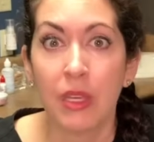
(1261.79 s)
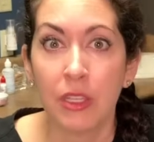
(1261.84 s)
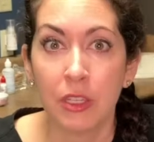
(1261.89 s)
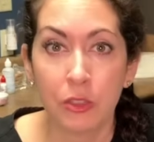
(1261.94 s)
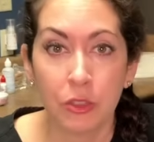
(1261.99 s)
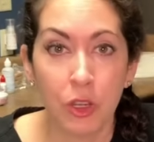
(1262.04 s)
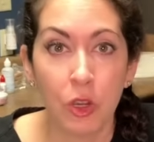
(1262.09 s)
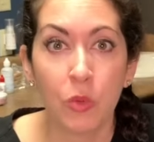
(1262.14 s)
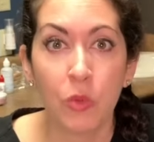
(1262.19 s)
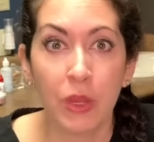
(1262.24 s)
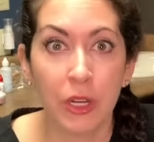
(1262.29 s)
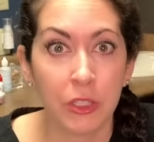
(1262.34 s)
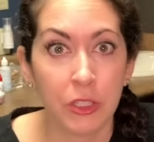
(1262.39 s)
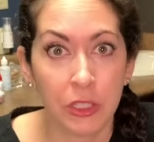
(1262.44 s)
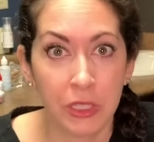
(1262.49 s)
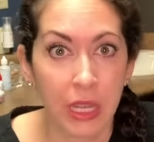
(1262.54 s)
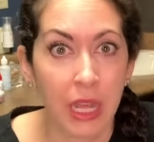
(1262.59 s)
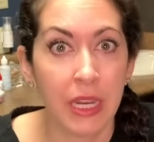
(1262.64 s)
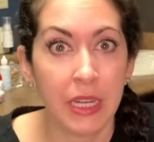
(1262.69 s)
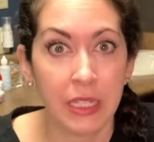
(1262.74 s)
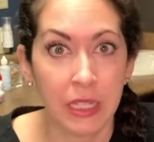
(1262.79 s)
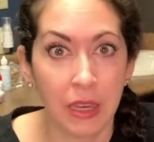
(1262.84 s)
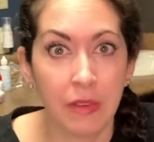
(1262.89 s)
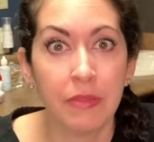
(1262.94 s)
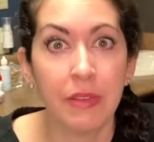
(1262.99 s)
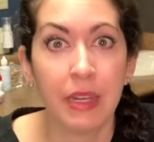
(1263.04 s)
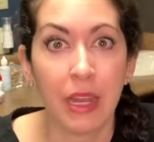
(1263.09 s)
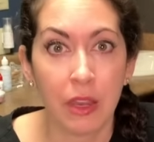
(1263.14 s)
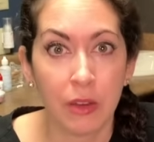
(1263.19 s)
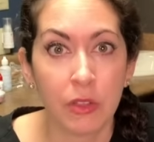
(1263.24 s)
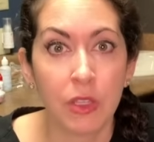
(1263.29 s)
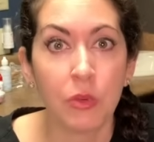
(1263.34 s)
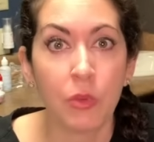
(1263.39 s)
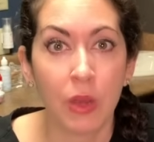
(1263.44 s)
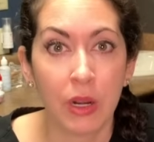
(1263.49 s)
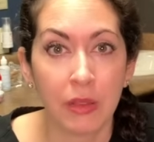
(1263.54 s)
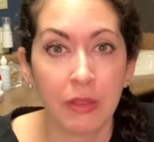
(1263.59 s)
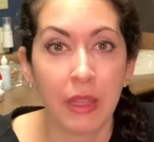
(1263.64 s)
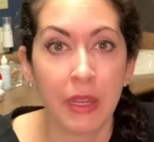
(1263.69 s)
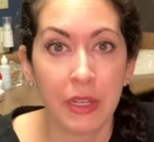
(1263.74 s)
you don't want to just kind of tough it out. You
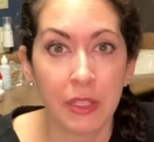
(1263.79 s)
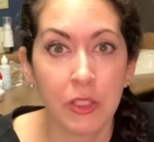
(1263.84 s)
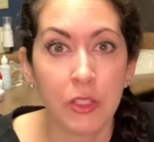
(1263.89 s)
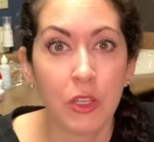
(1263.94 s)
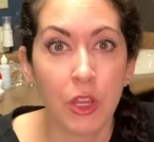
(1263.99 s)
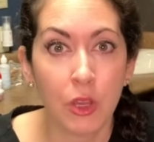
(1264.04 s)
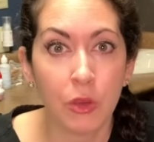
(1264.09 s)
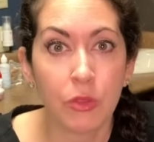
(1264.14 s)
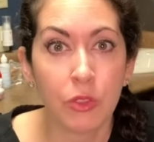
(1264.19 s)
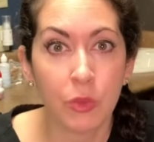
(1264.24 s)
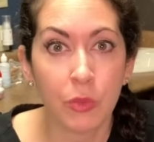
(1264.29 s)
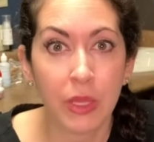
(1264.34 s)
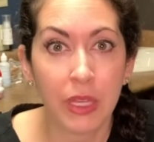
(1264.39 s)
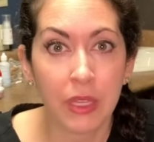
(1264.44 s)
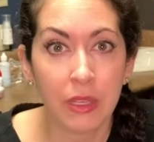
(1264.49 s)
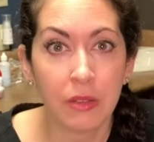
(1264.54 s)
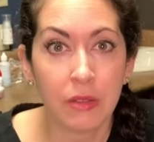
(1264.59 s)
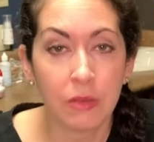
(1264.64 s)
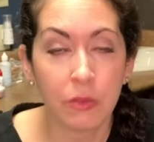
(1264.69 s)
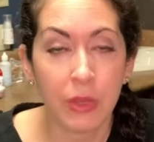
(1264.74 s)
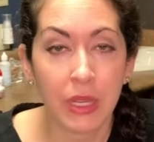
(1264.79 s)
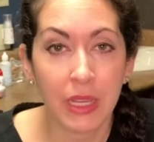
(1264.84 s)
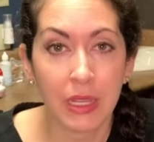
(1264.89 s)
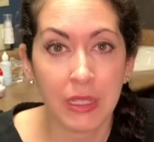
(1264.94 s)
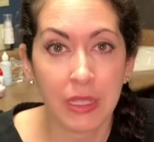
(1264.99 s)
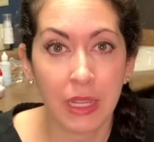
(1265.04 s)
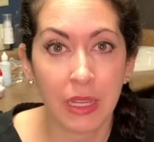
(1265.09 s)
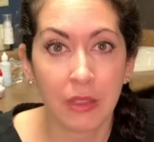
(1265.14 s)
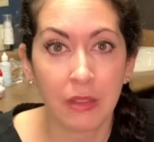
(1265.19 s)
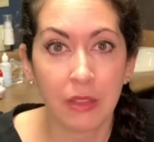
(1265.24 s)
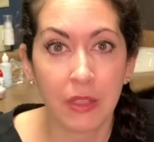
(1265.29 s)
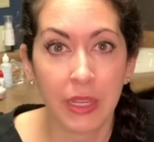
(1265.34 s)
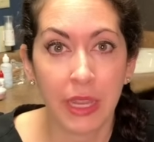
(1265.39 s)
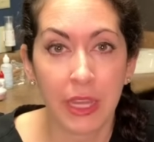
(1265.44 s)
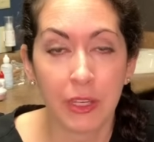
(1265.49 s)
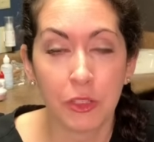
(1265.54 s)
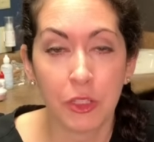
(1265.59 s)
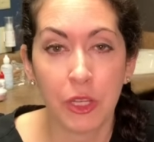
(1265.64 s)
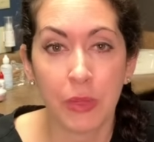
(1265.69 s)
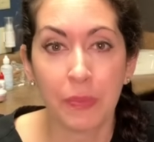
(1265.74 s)
want to let us know so we can take a look
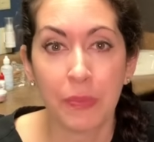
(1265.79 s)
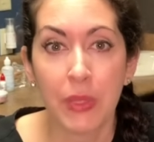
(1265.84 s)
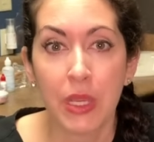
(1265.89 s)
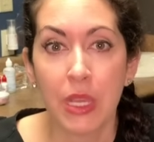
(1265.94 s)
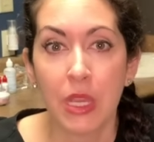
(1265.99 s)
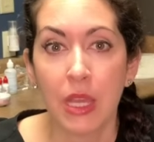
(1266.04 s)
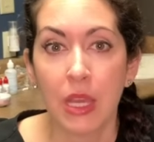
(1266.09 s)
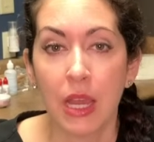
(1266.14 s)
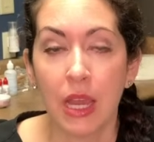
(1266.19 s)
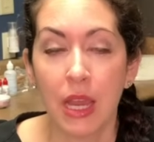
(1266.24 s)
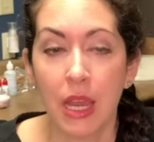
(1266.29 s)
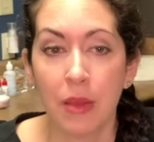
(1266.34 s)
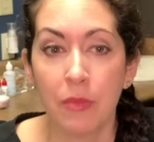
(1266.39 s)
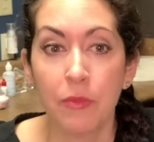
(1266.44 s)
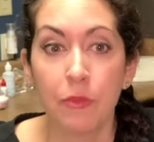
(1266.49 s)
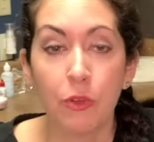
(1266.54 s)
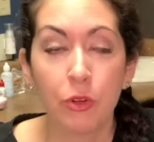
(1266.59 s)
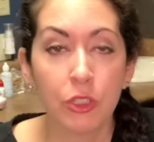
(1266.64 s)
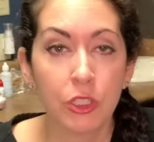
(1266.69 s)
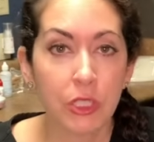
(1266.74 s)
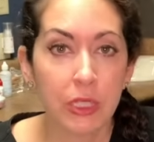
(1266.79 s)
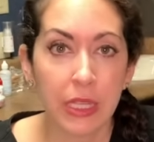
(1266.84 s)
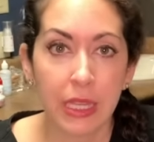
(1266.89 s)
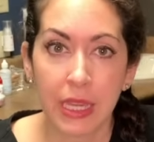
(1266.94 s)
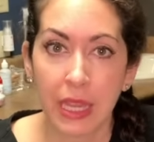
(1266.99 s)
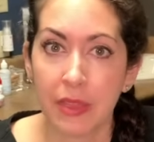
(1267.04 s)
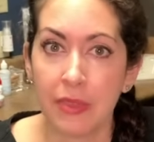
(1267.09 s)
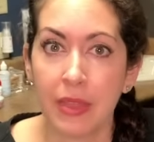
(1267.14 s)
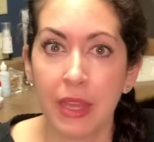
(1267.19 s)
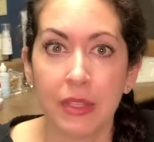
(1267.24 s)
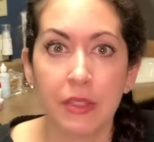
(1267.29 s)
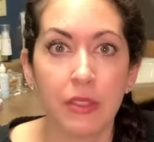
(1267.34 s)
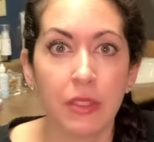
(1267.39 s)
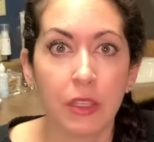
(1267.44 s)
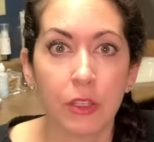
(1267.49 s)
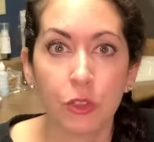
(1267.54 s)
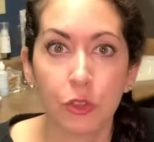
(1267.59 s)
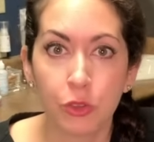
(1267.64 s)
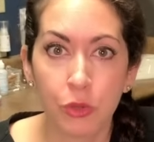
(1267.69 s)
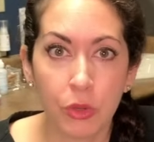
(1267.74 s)
at you. Fortunately, again, that's
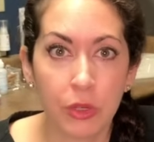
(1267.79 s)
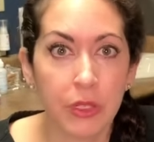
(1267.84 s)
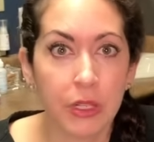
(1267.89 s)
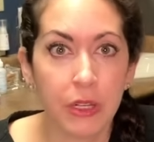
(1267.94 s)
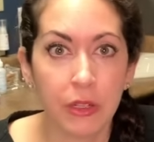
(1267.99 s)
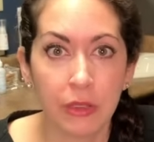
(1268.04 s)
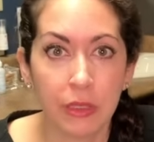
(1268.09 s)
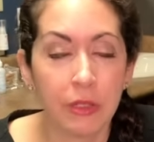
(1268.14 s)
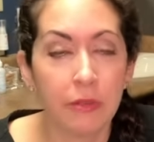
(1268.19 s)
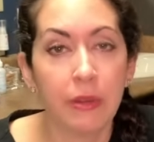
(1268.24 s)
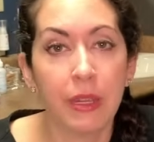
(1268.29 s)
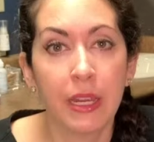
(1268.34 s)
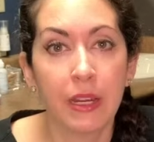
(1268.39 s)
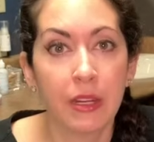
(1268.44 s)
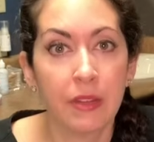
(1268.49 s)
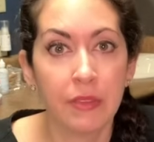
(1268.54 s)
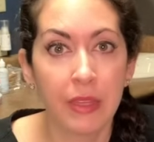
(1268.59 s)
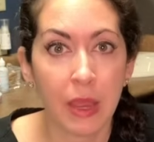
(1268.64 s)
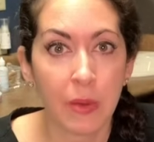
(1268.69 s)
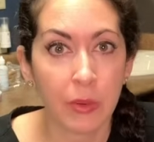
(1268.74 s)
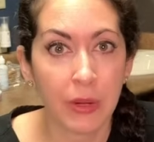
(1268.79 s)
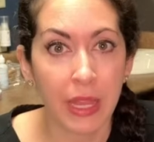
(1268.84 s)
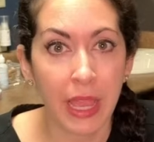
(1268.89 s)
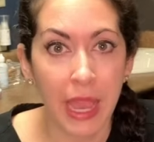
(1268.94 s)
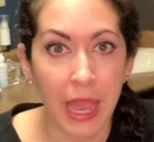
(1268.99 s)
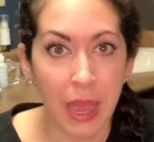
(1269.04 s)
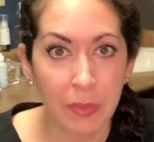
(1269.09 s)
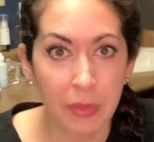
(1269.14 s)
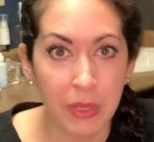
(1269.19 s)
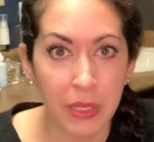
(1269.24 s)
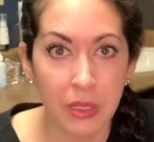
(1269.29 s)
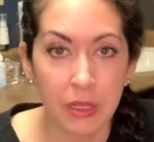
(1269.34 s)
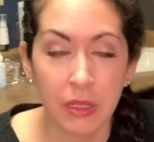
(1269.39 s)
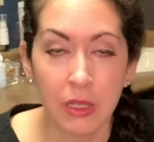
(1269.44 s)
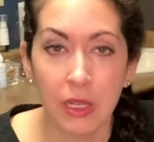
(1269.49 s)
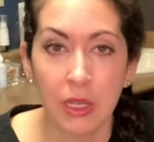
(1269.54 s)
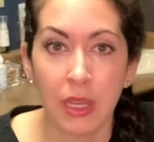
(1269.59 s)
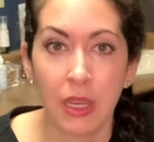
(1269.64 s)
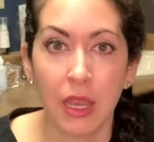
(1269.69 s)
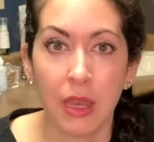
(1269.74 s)
extraordinarily rare. If that were to happen,
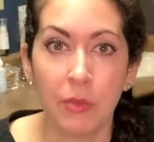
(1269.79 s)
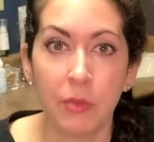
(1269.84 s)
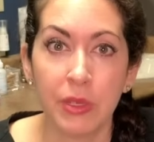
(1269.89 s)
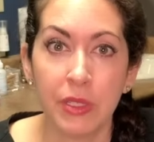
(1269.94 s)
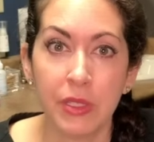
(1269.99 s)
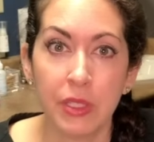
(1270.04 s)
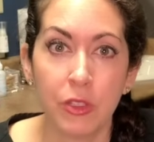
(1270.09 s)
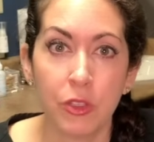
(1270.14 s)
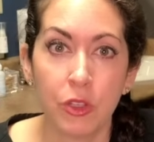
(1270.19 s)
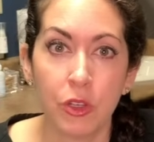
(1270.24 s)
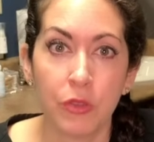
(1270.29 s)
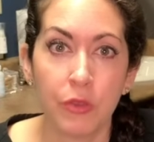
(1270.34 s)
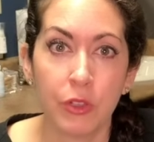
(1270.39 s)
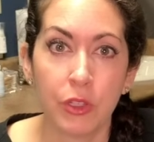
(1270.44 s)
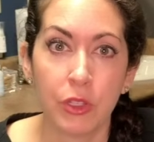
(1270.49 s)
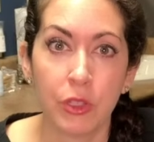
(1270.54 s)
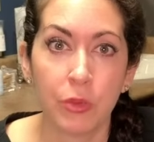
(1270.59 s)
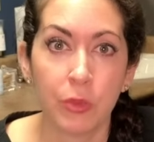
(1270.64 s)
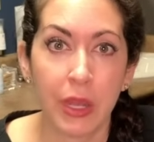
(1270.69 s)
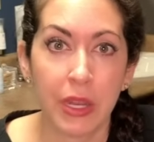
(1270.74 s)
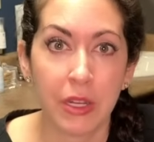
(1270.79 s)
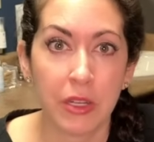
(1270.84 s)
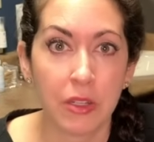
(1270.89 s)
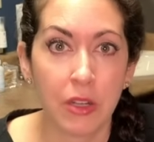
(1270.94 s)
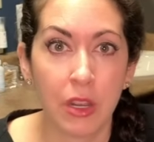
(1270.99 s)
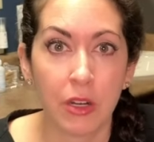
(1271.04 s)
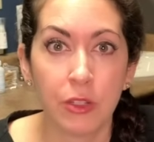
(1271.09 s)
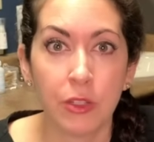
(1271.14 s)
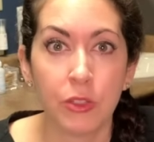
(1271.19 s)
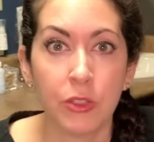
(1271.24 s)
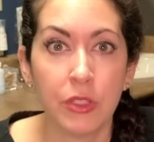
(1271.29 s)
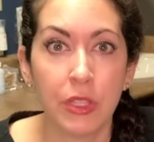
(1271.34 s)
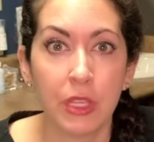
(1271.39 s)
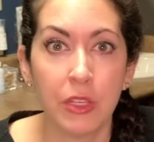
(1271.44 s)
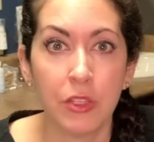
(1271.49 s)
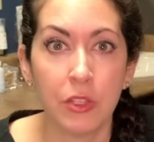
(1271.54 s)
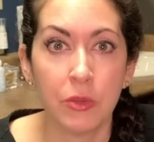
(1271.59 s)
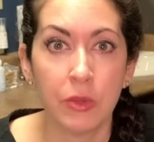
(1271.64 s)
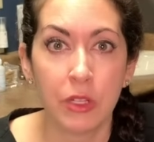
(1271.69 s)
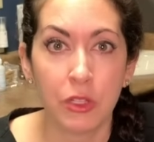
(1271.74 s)
we send you over to the retina doctors. They
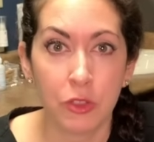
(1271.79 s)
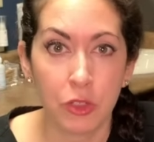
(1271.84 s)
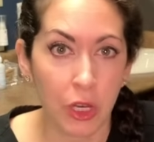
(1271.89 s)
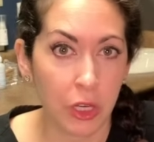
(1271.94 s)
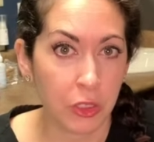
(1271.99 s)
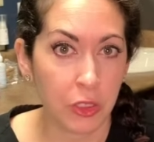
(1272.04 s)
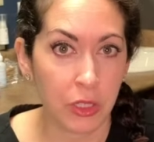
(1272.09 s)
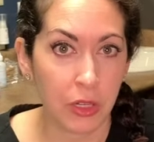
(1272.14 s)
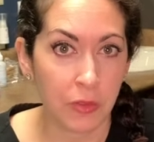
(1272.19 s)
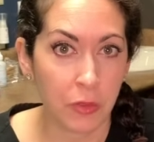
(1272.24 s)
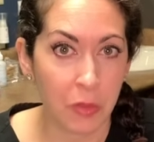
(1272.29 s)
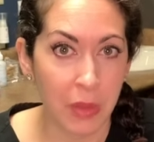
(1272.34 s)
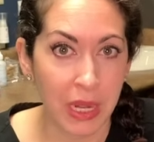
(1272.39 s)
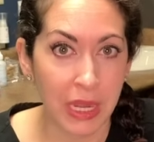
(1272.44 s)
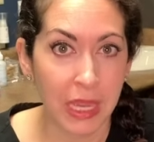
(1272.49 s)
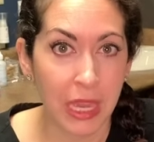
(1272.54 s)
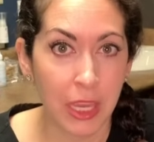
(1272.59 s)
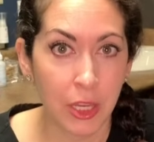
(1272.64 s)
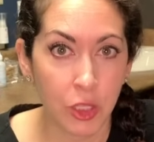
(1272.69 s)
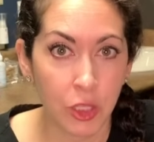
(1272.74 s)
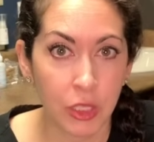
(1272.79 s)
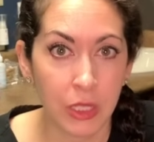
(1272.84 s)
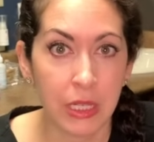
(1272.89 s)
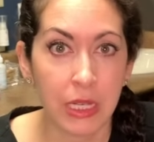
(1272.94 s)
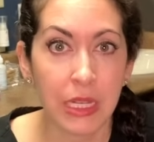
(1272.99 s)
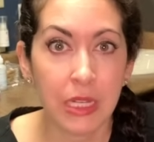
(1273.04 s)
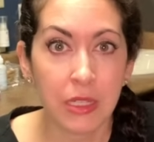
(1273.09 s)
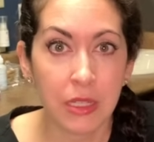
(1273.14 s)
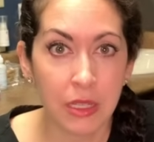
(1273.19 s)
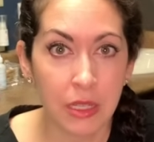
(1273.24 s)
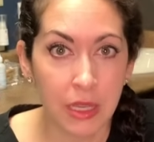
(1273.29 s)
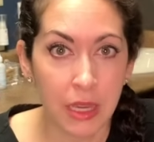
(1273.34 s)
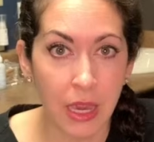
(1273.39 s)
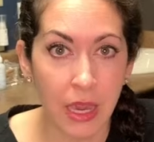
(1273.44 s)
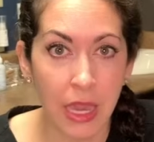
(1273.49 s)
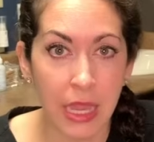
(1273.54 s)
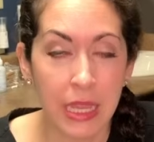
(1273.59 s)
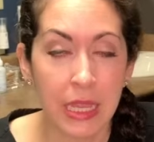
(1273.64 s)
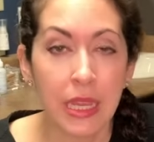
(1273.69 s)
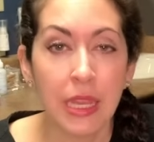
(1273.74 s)
do an injection of a medication into the
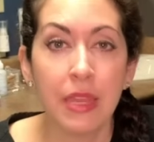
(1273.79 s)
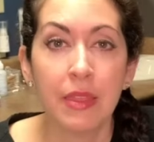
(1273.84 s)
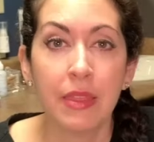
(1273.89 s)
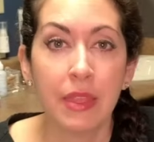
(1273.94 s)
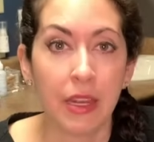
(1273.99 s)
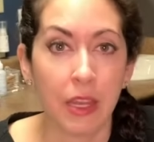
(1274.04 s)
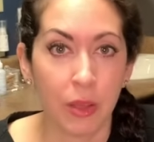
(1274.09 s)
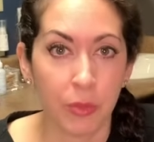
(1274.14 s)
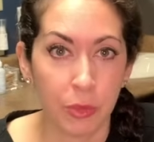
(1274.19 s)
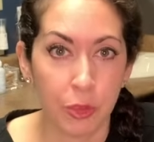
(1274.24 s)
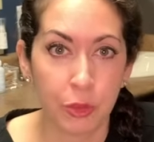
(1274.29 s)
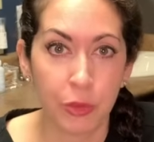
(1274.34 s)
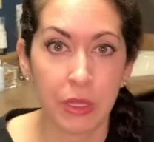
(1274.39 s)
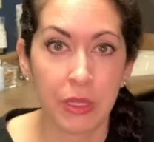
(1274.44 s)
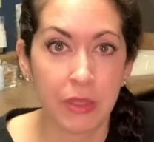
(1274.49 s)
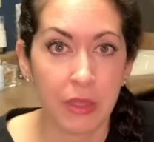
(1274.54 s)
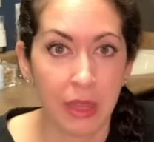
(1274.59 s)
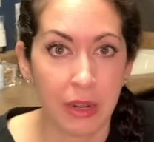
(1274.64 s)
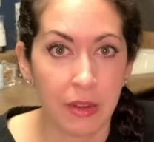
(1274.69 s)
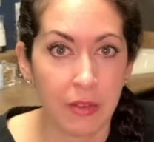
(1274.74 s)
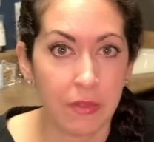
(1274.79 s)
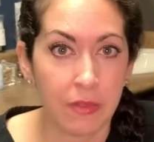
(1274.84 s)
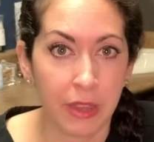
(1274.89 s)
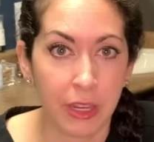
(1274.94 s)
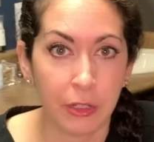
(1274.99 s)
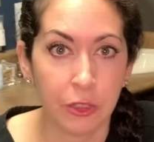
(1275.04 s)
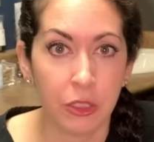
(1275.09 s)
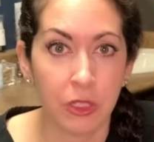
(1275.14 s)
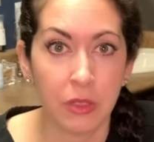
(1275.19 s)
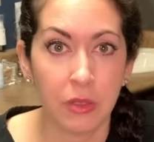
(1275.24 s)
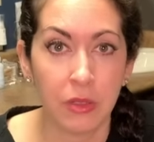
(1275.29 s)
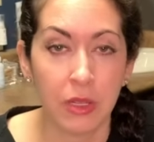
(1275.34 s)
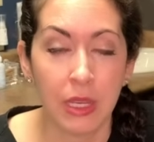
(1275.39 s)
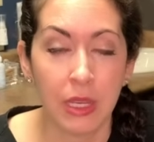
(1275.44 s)
eye that helps treat that infection.